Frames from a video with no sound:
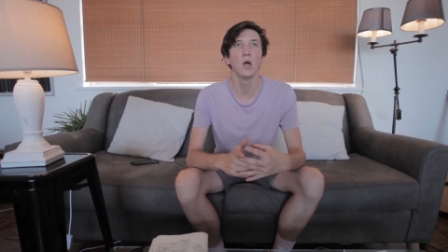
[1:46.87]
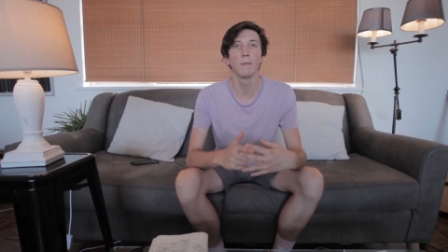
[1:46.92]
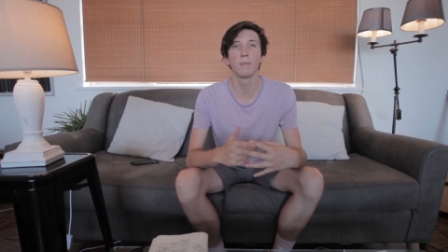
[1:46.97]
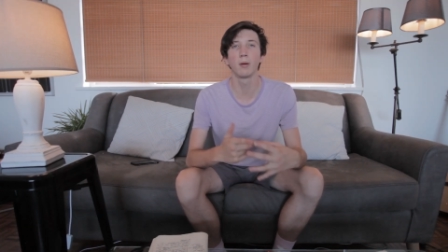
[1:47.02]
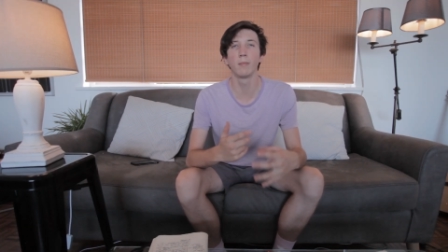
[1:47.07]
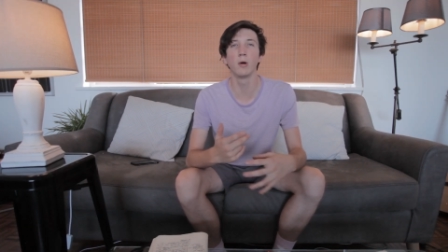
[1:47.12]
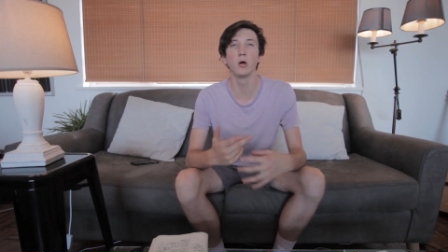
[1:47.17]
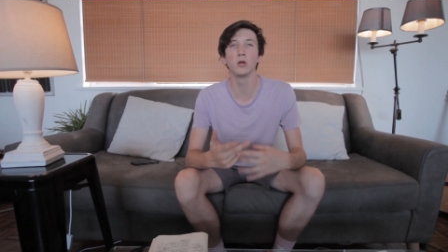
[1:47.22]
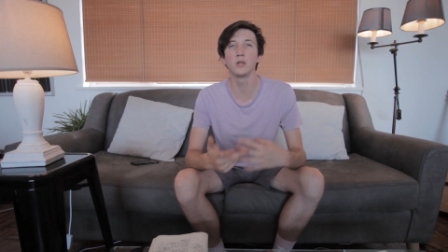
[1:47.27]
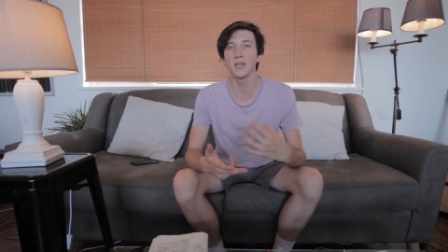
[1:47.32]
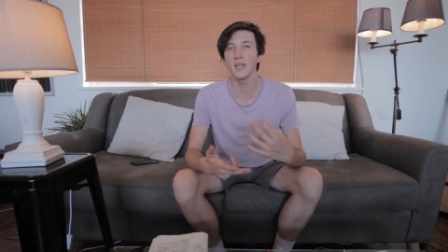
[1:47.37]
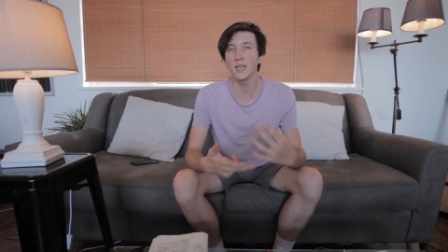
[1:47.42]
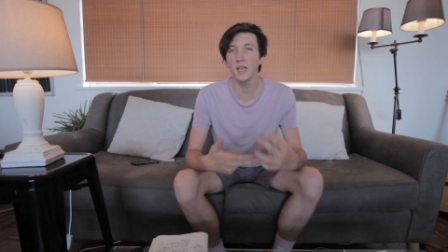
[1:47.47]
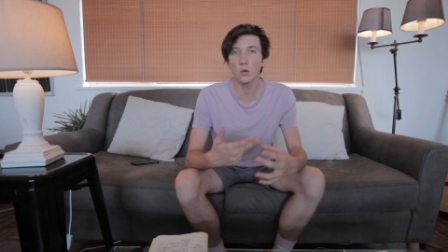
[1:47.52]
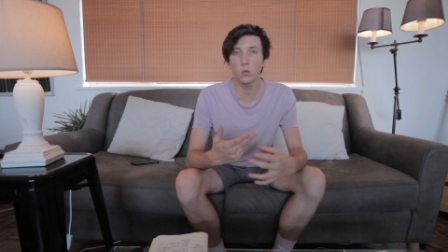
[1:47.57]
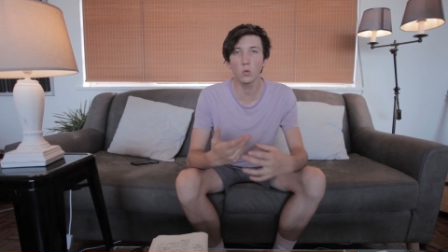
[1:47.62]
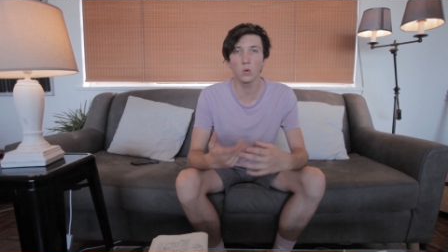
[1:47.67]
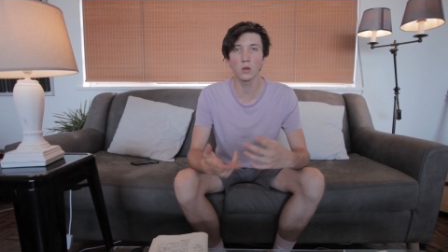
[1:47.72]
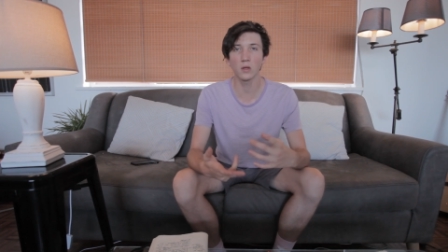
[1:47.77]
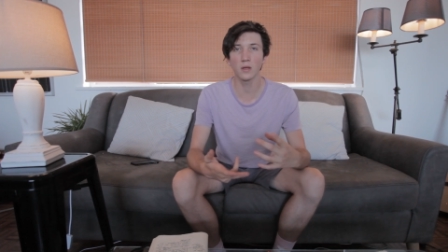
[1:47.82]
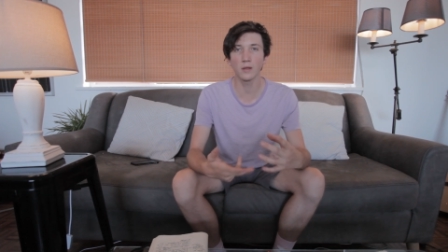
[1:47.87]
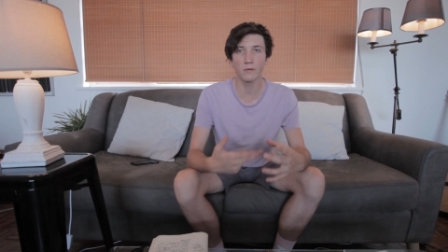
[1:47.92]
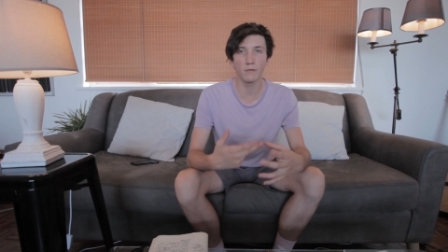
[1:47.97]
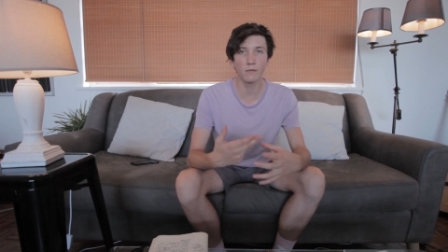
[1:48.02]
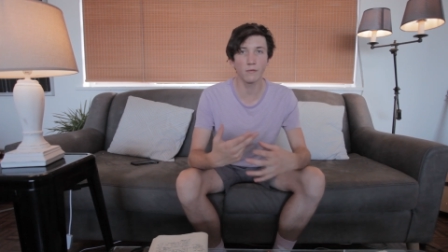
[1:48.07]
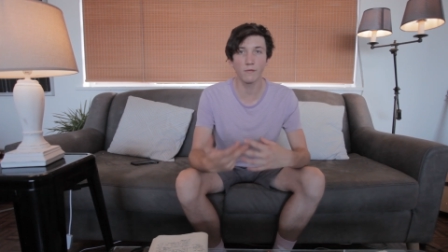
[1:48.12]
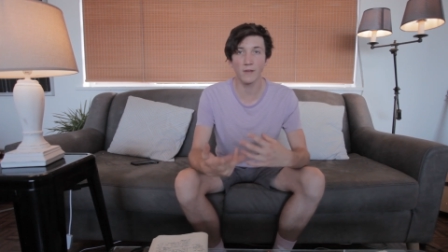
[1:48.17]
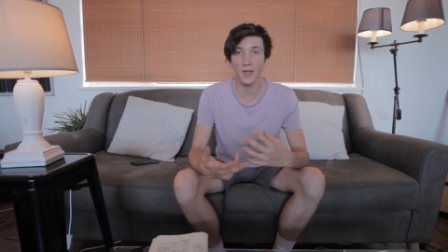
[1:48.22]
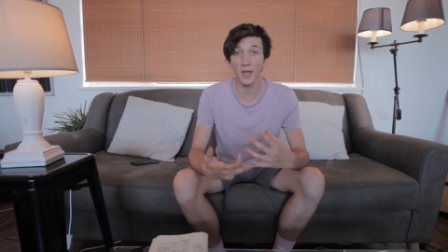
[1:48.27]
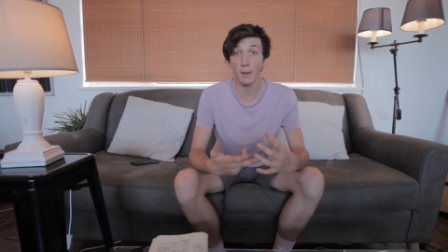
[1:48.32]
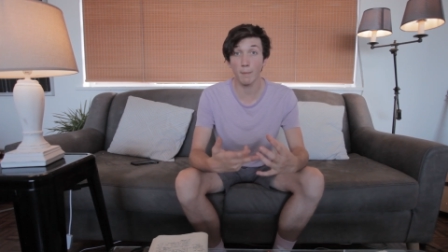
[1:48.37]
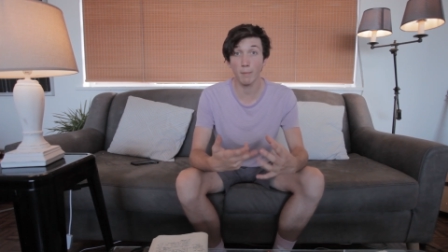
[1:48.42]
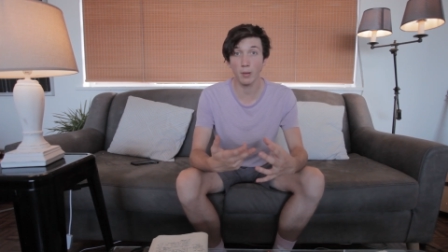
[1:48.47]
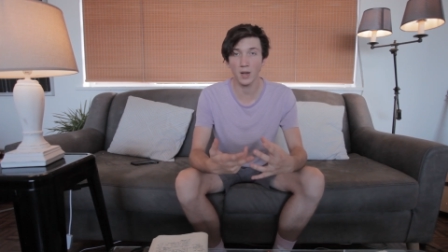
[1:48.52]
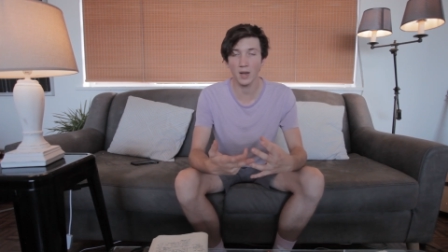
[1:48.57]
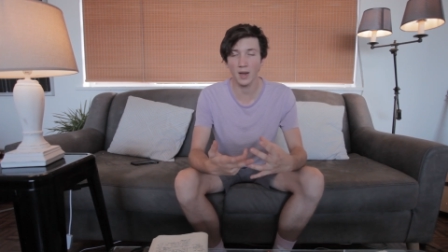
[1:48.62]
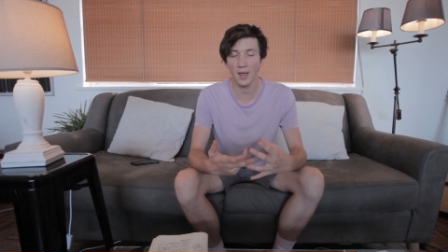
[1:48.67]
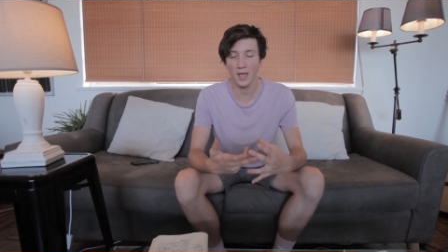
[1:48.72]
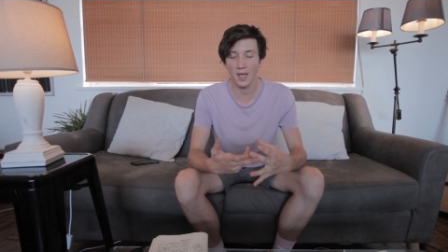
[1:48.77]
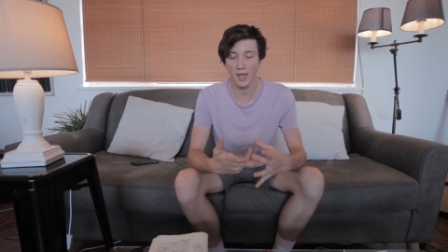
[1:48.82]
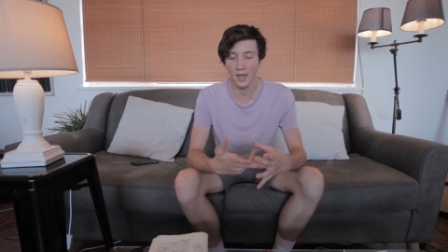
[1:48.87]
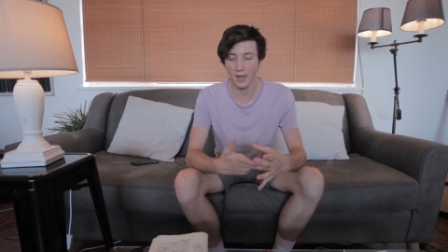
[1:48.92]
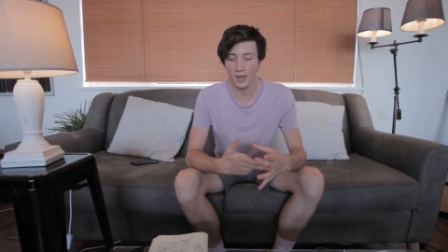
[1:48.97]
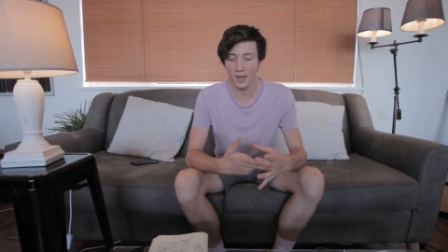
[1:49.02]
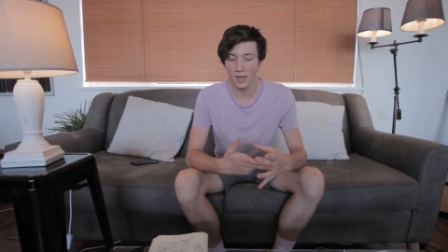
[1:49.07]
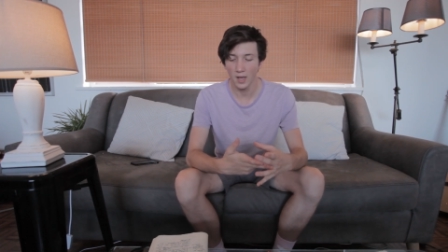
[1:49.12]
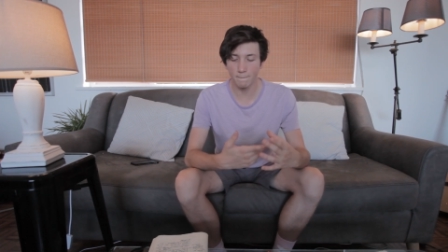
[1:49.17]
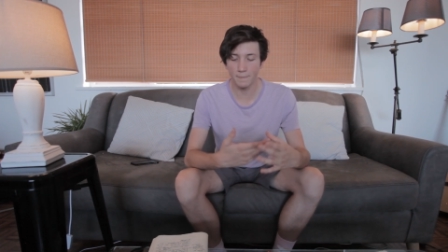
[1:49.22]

promote equal and fair play